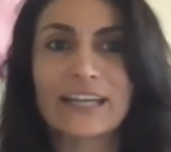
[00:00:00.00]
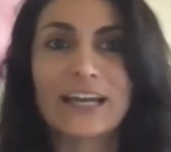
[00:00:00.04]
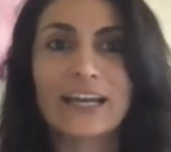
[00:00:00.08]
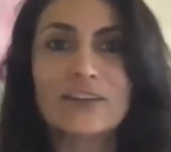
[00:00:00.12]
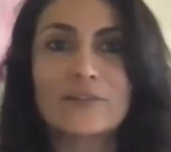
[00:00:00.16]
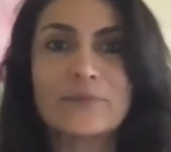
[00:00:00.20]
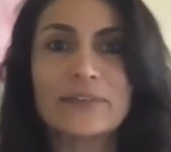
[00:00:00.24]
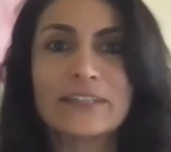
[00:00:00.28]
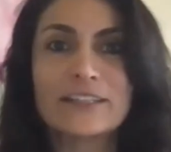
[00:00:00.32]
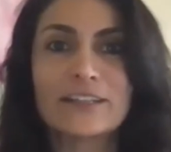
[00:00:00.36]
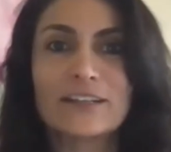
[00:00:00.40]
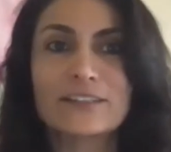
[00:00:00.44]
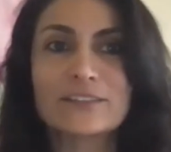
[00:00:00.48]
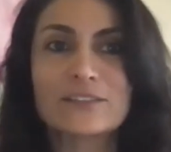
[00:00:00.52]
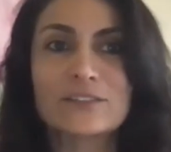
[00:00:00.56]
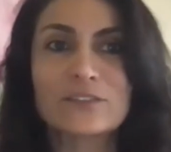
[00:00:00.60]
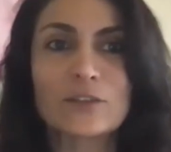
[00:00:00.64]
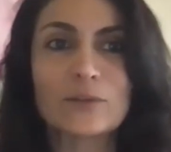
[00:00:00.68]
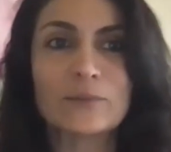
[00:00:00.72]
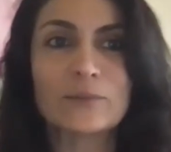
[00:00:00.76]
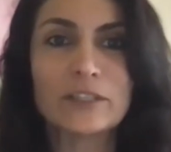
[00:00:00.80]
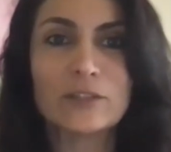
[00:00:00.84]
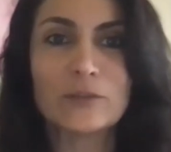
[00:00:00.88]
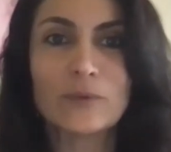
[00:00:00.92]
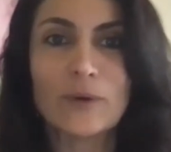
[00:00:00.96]
I've been on
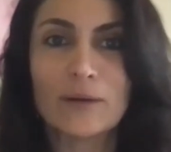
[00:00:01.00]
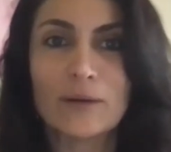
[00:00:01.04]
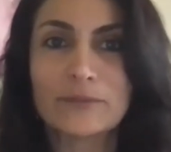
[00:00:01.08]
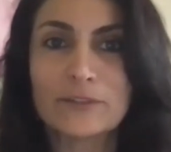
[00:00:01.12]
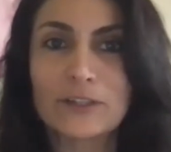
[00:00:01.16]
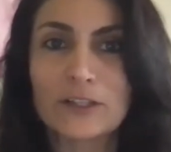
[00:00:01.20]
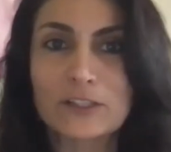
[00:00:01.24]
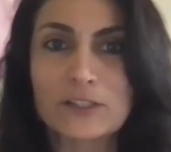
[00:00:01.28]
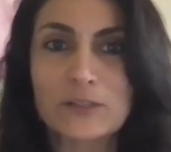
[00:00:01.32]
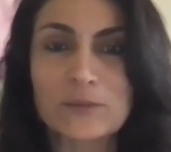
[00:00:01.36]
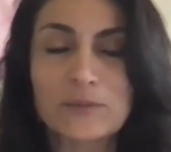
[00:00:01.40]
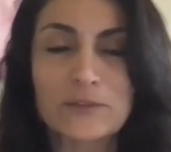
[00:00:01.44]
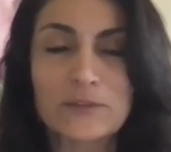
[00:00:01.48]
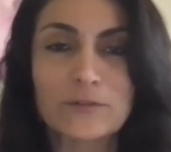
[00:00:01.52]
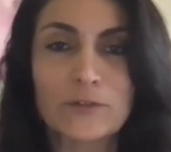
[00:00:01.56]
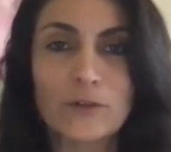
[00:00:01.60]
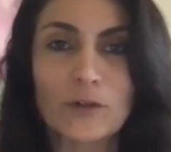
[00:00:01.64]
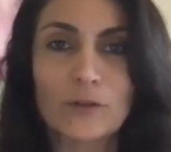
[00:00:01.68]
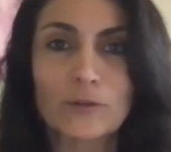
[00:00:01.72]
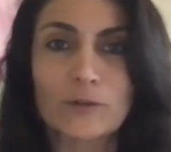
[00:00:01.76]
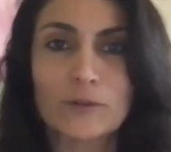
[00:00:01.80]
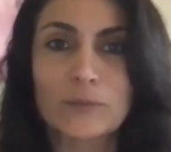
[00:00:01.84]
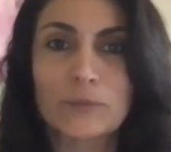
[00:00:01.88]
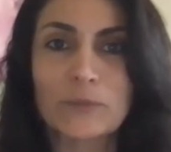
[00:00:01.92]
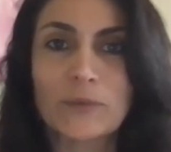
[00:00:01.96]
so many webinars
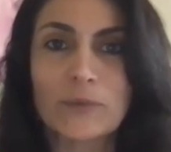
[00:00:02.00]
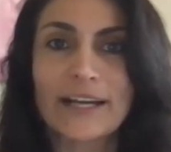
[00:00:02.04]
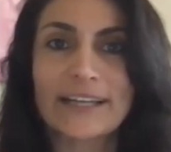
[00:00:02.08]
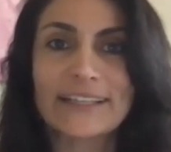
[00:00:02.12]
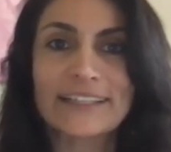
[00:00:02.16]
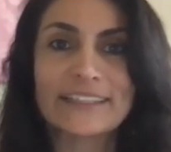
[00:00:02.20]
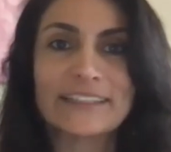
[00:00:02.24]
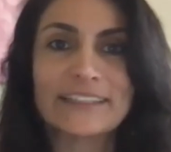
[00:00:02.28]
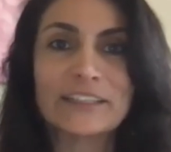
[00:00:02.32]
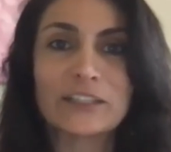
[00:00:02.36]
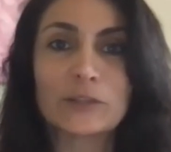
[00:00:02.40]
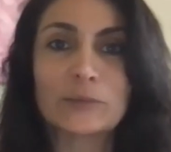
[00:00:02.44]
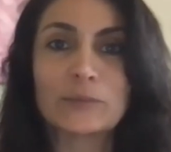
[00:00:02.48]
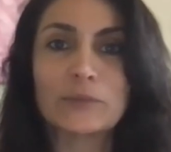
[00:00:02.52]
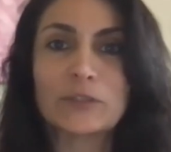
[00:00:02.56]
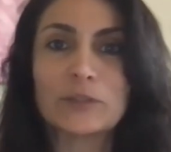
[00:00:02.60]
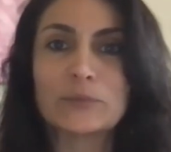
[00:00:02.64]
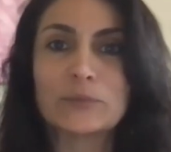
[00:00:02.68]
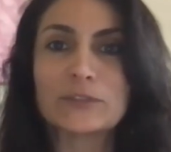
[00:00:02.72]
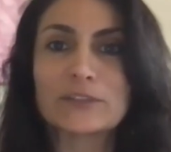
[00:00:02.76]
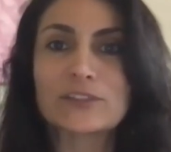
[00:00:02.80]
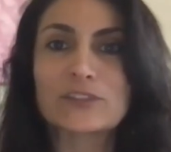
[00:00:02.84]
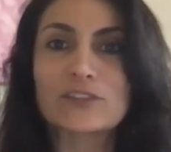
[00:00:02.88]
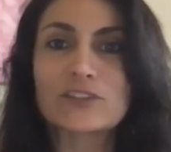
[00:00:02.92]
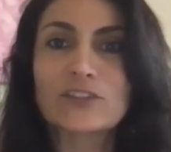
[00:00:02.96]
before where I can hear
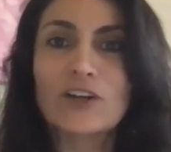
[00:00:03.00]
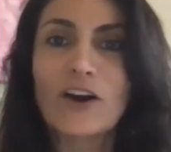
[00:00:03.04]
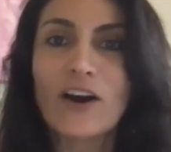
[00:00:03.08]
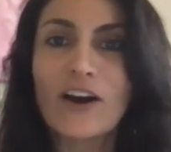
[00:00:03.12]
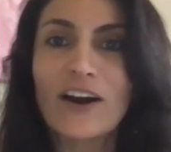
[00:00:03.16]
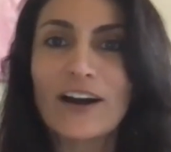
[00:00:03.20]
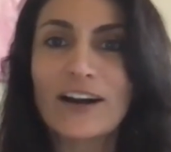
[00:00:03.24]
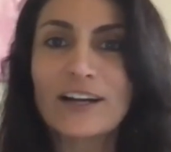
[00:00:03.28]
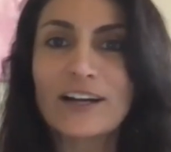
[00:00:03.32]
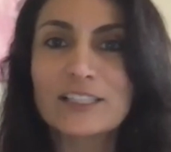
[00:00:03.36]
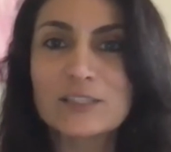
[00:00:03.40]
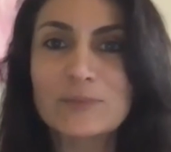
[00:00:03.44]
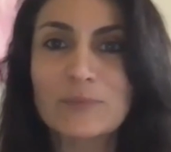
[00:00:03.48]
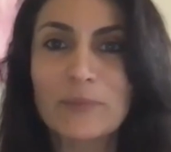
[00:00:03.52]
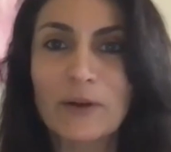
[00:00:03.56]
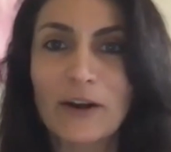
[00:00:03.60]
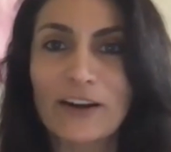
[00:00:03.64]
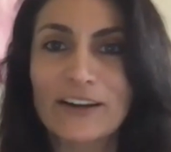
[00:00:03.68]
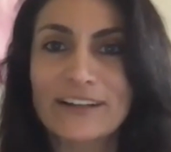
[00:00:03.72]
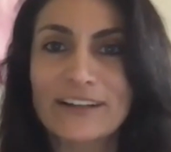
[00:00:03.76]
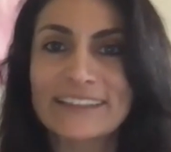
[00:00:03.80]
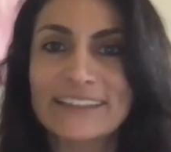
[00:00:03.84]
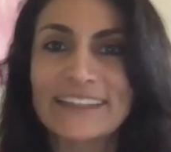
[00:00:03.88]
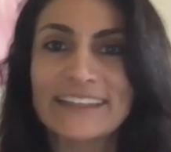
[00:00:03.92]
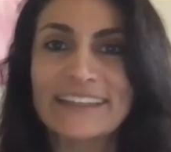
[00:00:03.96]
people's dogs
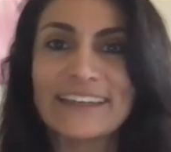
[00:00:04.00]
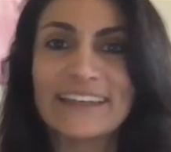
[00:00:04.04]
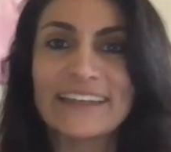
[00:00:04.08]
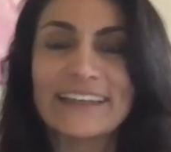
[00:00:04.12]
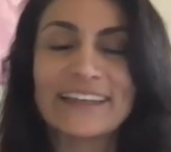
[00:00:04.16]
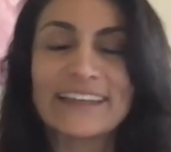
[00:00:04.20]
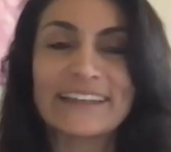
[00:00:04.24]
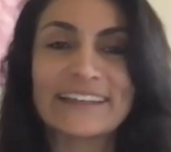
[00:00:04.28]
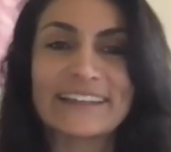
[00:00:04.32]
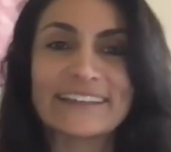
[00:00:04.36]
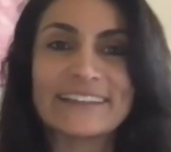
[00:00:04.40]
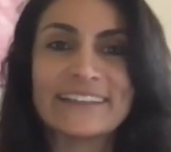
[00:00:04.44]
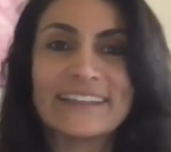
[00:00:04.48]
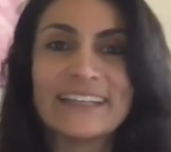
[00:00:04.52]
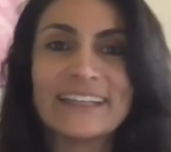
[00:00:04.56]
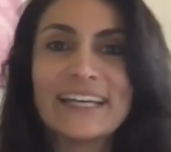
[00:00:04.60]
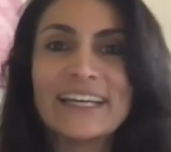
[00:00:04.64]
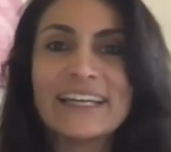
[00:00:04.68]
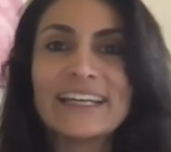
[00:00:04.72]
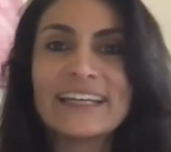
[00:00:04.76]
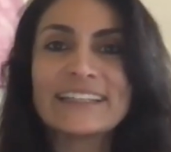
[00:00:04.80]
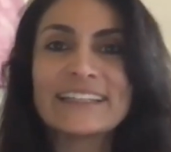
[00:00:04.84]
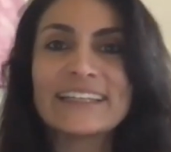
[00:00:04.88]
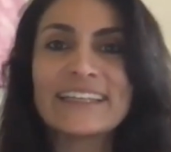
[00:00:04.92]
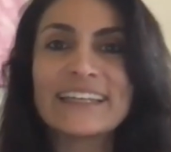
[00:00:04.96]
barking and
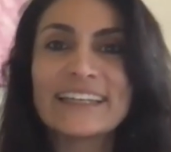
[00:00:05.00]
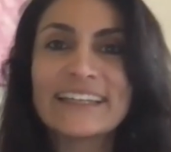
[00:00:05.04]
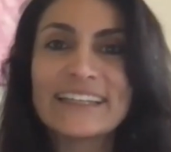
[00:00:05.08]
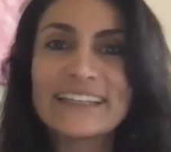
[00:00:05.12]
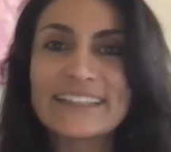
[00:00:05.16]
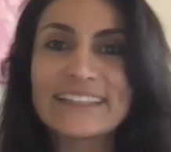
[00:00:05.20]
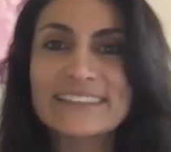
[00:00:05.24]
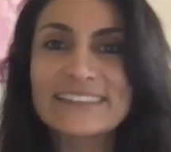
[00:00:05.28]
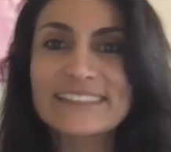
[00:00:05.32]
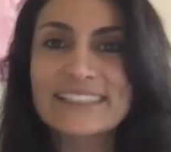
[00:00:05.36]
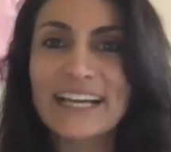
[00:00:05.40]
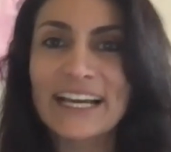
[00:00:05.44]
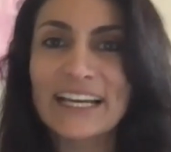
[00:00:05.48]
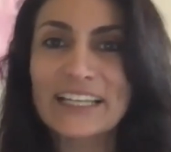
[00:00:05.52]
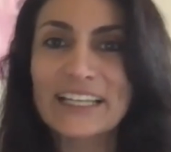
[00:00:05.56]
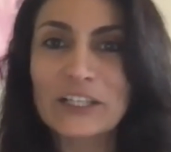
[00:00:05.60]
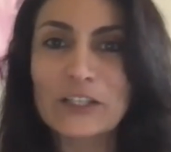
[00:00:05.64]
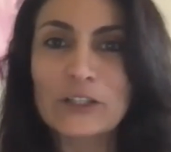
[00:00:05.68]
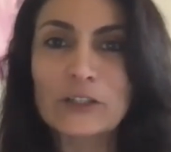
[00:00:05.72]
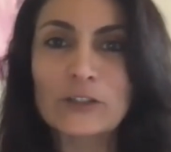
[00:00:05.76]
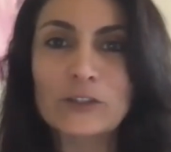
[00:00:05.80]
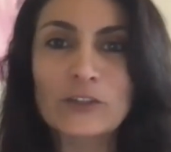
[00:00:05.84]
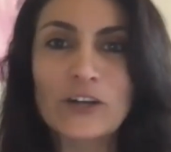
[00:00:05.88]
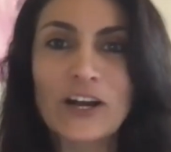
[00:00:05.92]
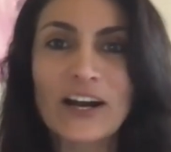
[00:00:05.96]
kids kind of
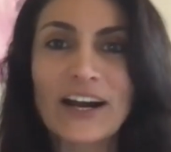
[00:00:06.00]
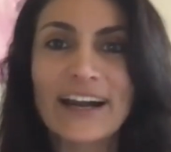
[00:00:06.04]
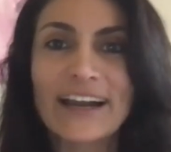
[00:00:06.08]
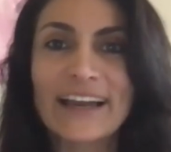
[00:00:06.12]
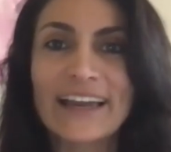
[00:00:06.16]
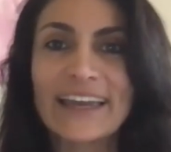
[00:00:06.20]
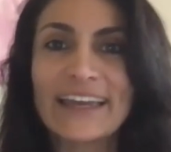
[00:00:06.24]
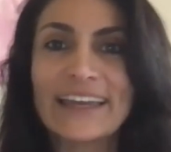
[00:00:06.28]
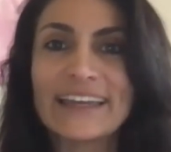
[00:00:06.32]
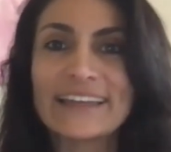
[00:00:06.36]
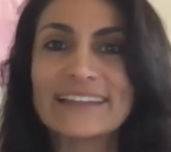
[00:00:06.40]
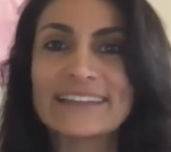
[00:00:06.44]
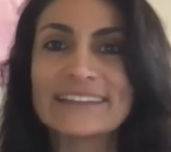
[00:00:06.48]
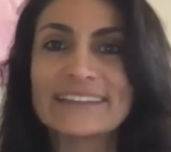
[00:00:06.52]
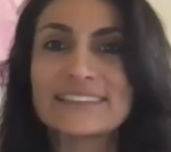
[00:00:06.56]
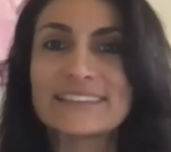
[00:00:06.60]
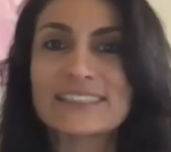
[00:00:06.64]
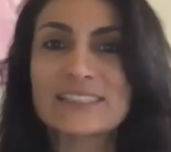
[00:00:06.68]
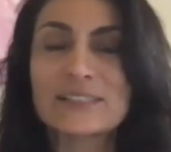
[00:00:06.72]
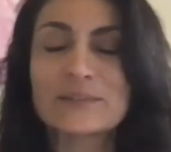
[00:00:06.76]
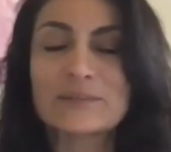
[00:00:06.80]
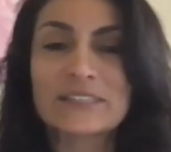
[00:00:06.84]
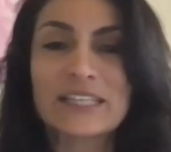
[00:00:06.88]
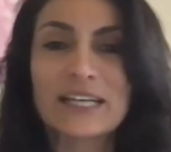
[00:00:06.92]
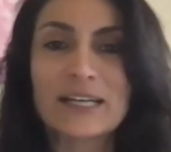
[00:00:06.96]
crying, and
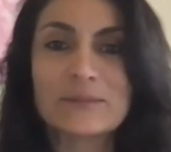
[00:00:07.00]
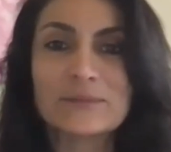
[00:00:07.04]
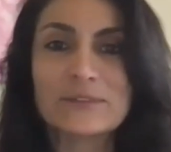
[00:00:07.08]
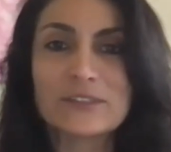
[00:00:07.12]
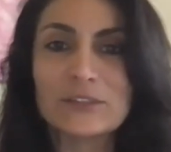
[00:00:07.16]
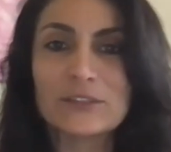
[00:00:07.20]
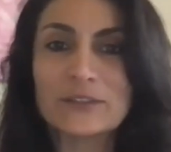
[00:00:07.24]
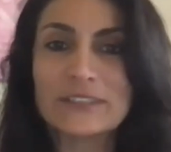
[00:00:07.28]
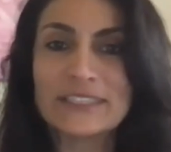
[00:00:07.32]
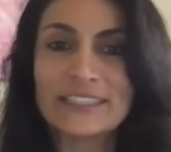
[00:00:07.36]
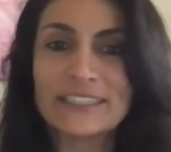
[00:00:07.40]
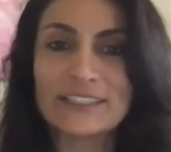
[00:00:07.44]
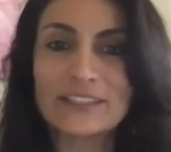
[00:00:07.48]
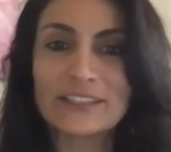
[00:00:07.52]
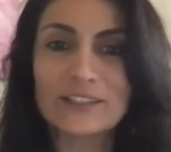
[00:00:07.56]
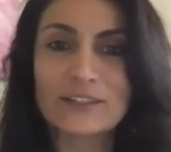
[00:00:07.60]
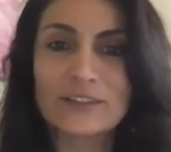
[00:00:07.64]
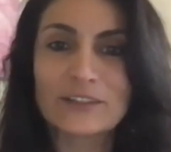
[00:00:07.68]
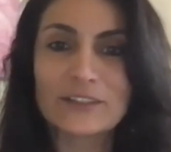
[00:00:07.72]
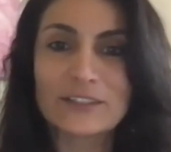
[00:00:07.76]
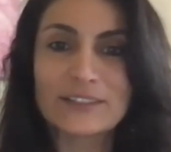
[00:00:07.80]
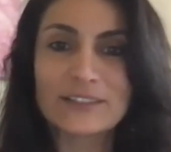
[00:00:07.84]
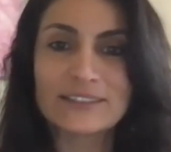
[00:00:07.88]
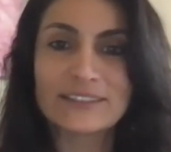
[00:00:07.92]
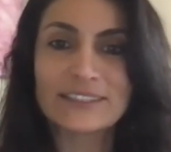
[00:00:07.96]
sometimes you hear
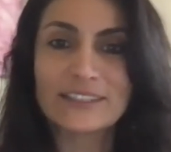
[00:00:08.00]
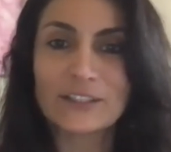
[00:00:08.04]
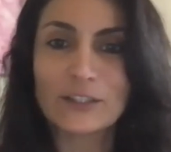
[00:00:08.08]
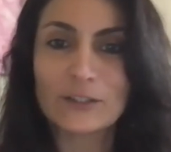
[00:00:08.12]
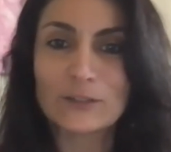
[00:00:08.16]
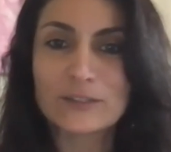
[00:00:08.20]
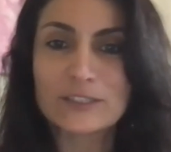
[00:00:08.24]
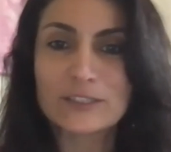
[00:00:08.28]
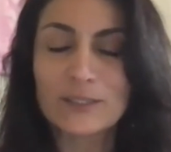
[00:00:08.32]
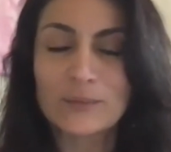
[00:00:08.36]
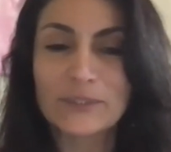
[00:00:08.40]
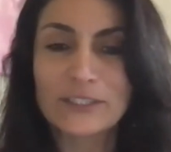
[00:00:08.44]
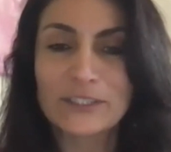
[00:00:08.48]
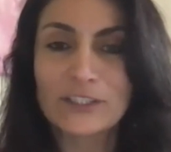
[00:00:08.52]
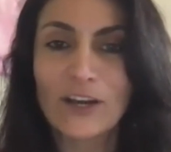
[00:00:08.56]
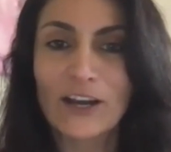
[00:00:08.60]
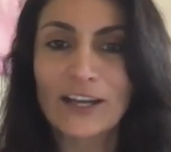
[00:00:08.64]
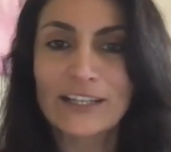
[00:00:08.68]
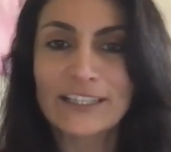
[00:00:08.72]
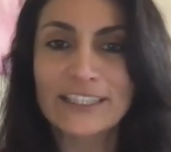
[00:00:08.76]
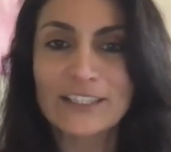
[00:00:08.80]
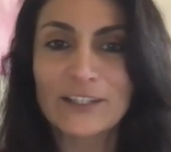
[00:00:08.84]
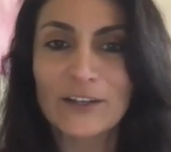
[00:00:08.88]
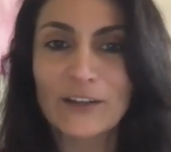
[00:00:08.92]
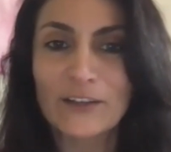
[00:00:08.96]
someone
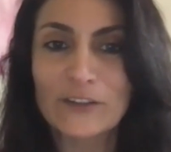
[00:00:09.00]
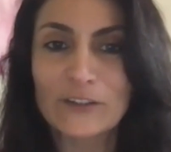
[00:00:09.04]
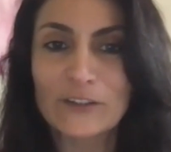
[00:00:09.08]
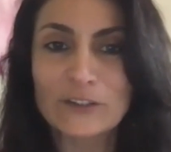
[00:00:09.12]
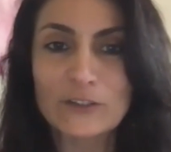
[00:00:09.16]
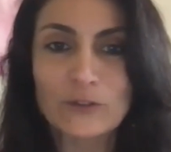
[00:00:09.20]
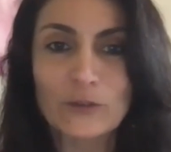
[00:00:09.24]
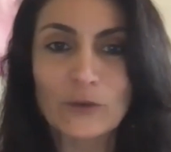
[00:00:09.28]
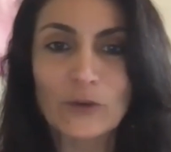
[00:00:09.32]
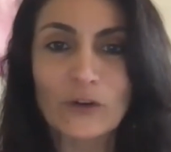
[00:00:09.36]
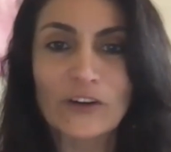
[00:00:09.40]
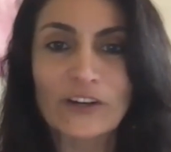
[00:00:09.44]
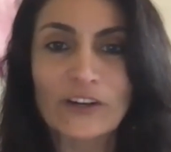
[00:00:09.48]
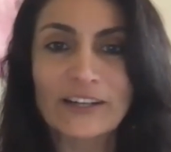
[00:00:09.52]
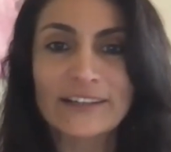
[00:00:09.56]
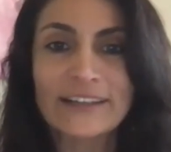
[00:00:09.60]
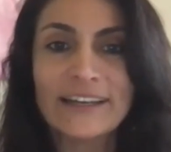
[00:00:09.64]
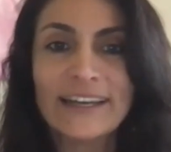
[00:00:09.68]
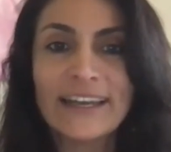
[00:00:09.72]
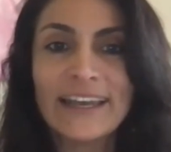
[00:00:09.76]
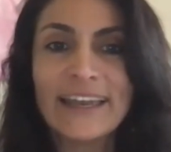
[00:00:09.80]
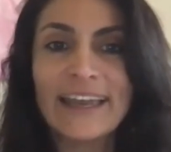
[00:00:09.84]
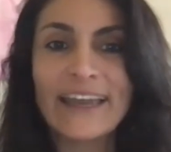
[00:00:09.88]
knocking on their door,